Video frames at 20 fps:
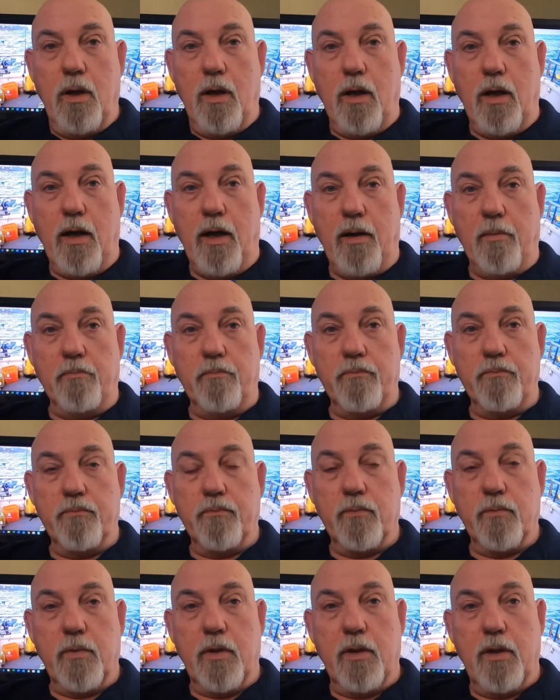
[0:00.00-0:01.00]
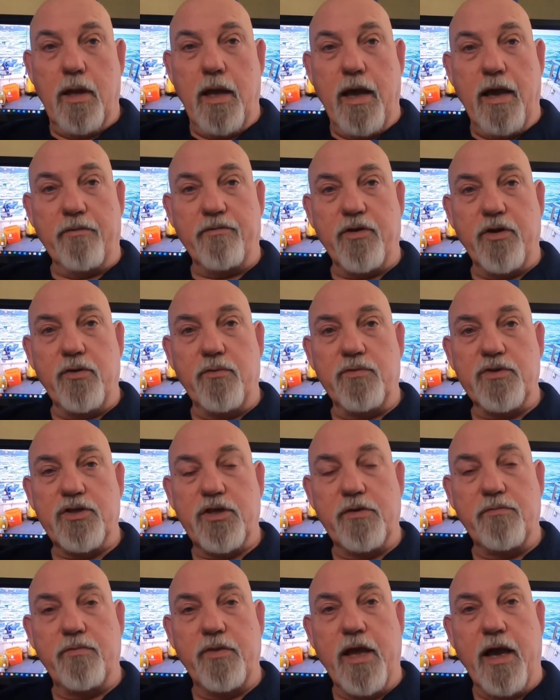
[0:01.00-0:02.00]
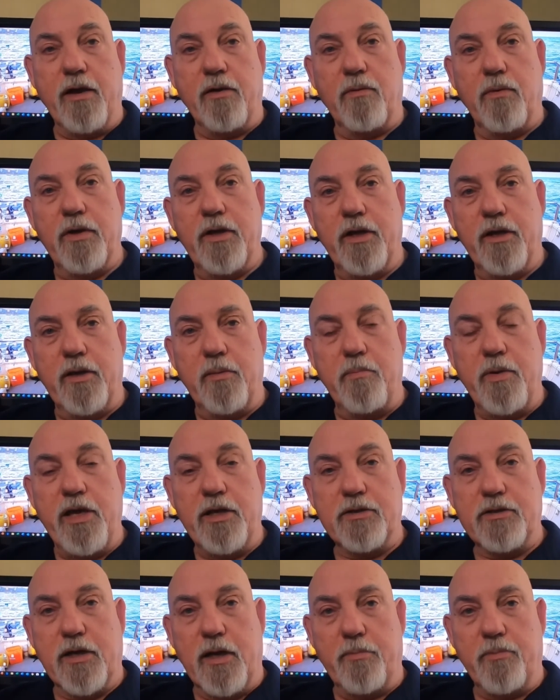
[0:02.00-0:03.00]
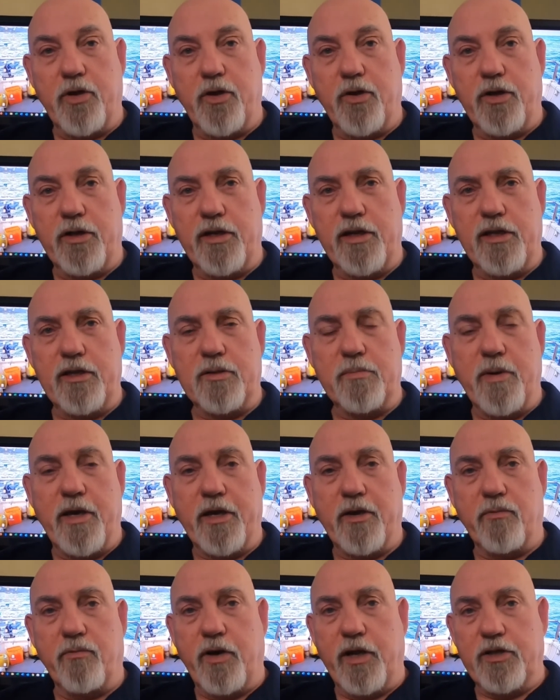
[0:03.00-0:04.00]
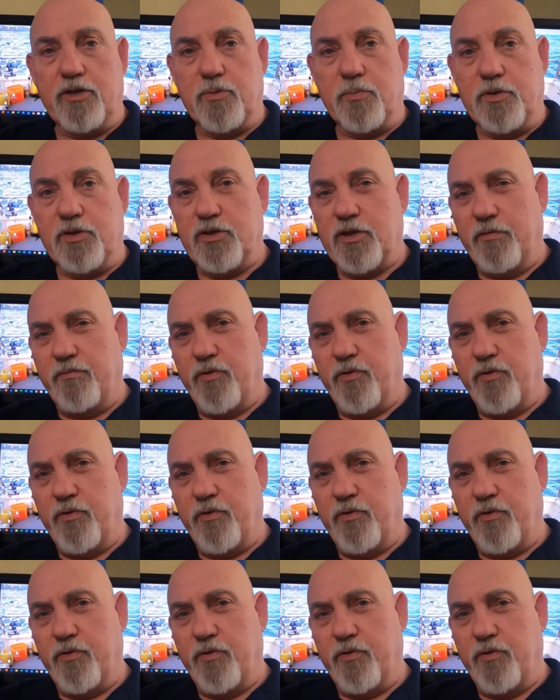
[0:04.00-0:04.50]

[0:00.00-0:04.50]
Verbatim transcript: Um, after you receive, now in the meantime, you're going to need to make arrangements.